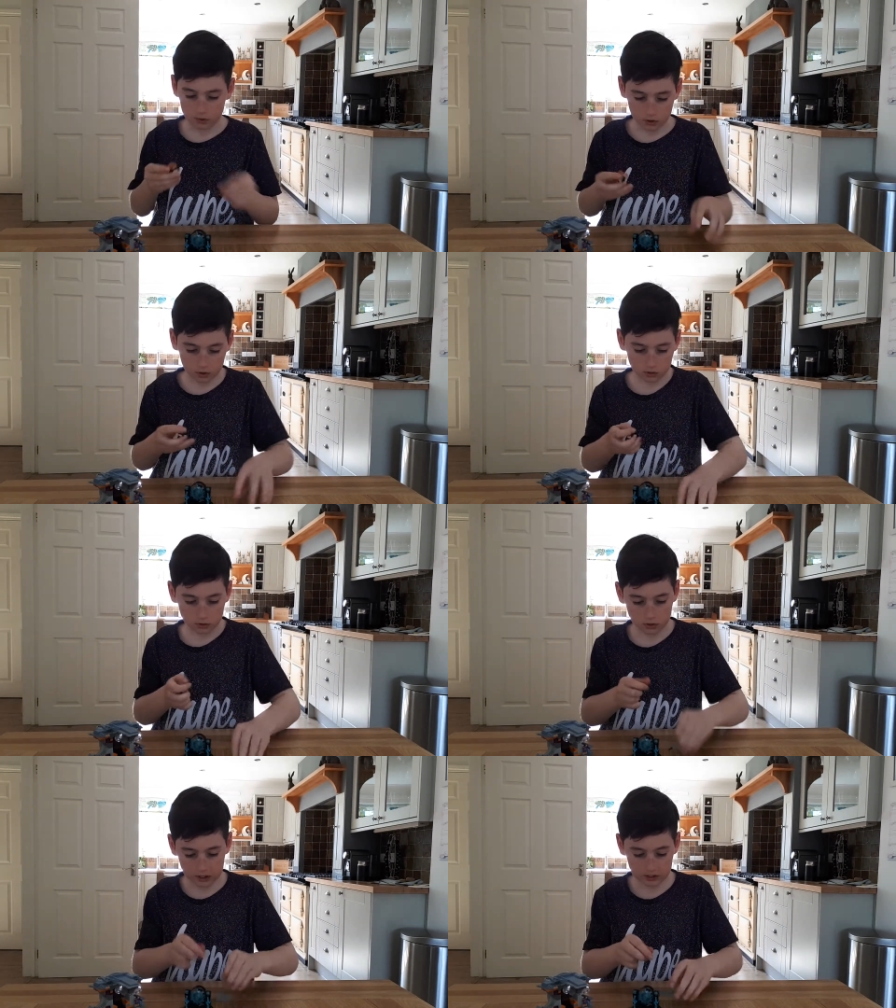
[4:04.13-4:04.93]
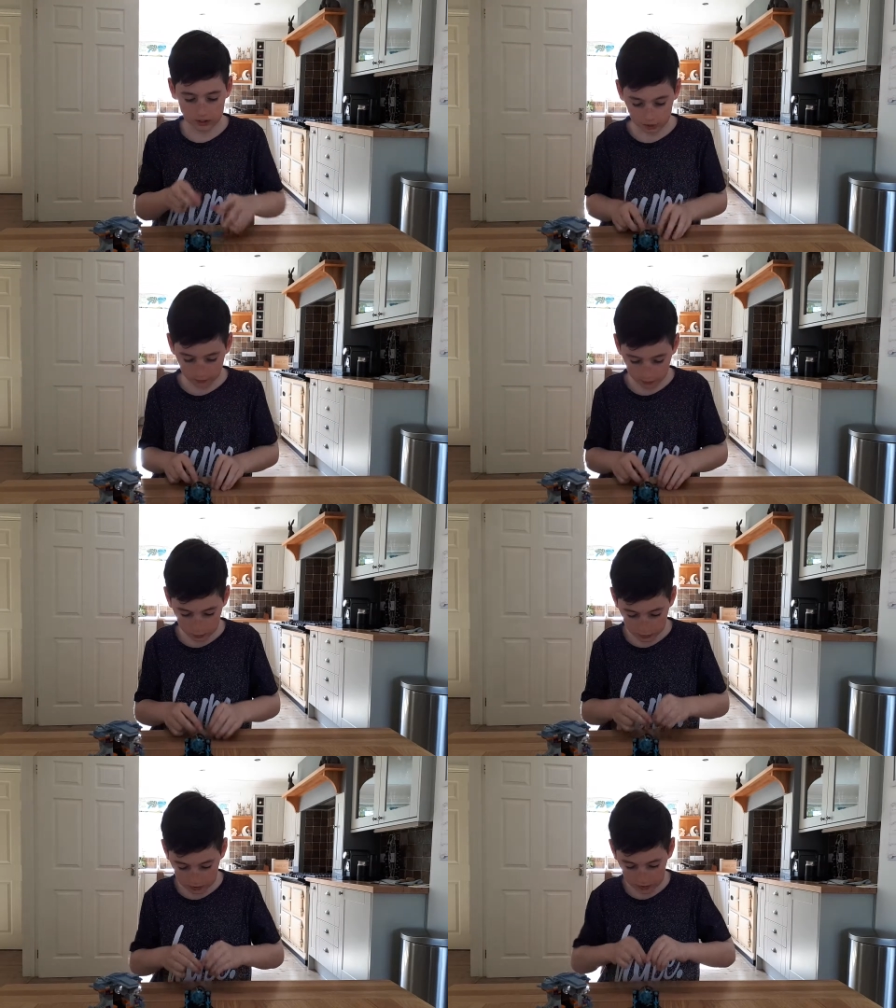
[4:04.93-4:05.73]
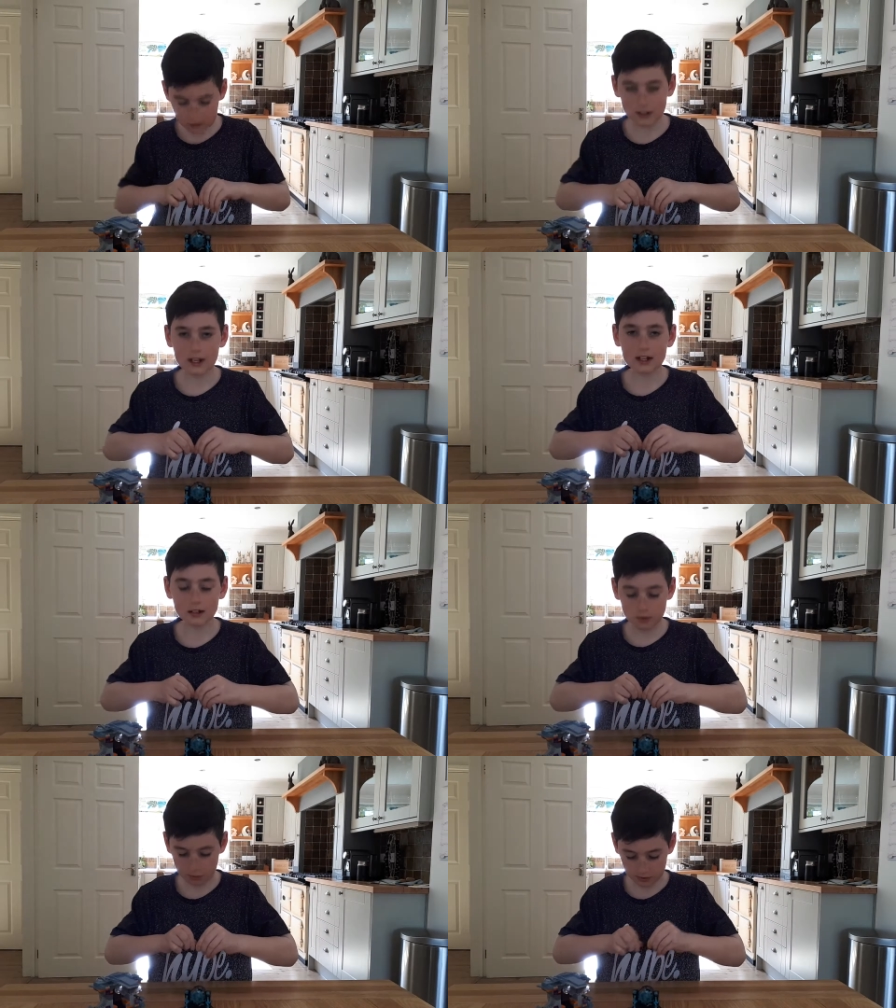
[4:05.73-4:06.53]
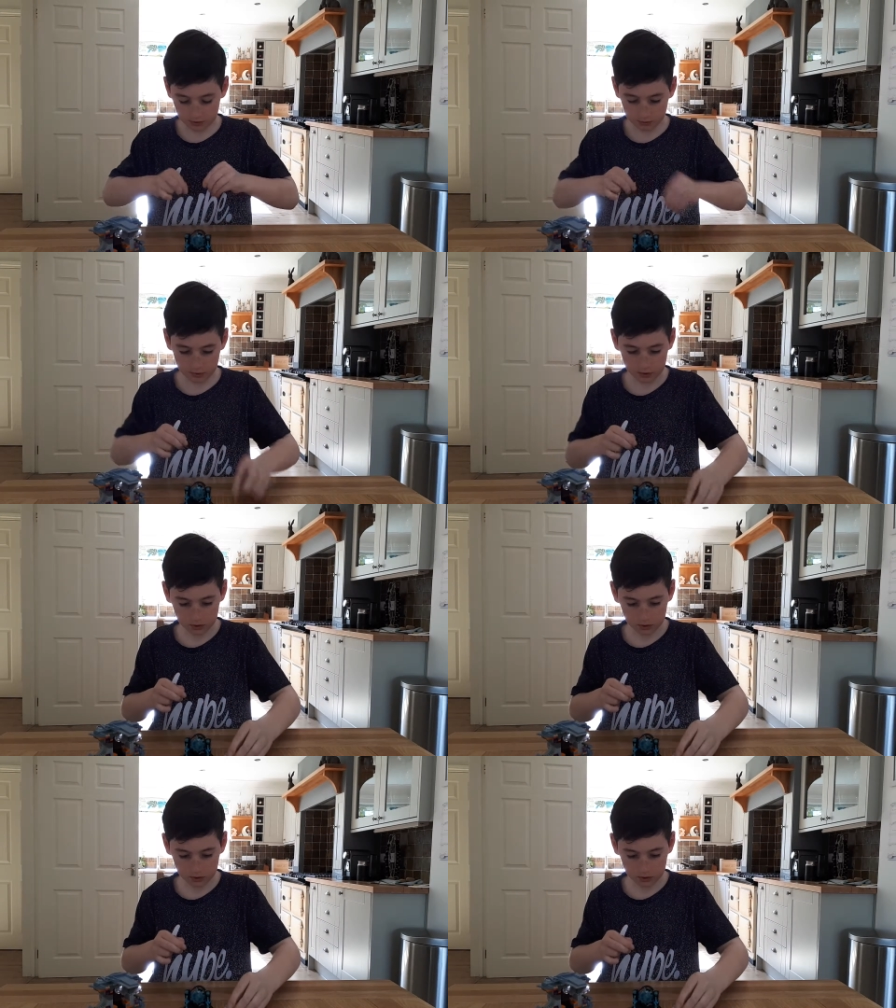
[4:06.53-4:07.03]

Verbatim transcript: Oh, that took Thor's hand with him.